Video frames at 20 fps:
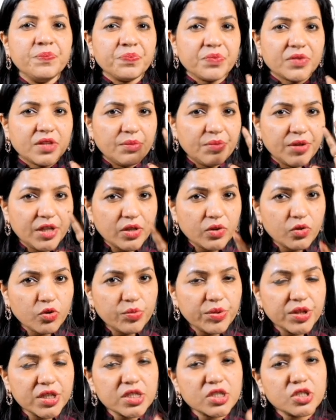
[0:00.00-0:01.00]
the
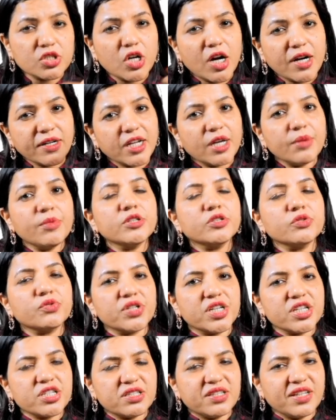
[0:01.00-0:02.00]
bilirubin is not able to
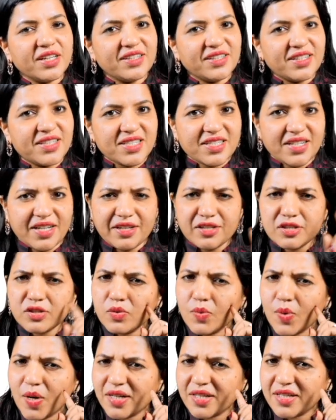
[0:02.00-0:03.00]
reach the intestine. So
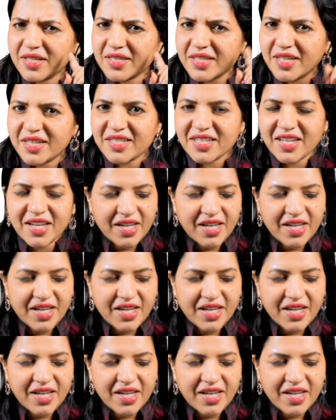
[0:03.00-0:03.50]
what is it?